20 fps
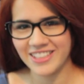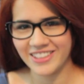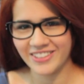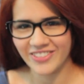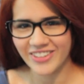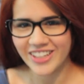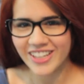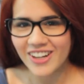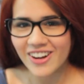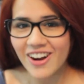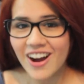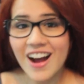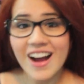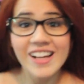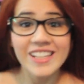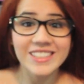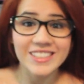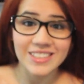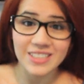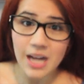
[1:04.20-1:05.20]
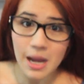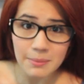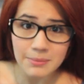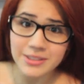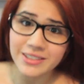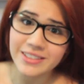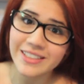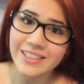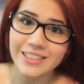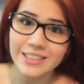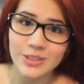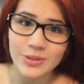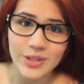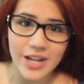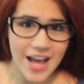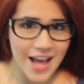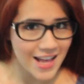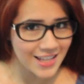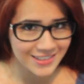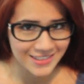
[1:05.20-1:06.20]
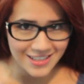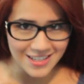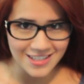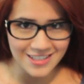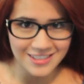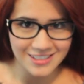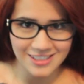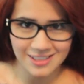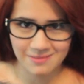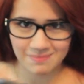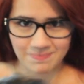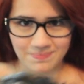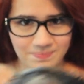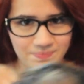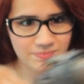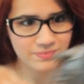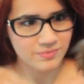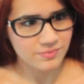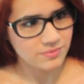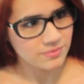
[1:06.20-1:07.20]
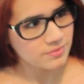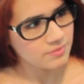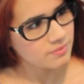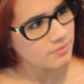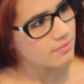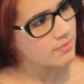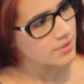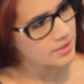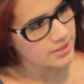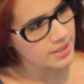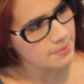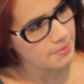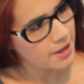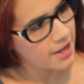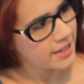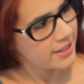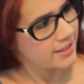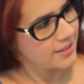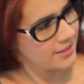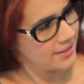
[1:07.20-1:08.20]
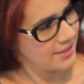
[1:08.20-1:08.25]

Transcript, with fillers: this video. So I'm just gonna do it as is. Say bye.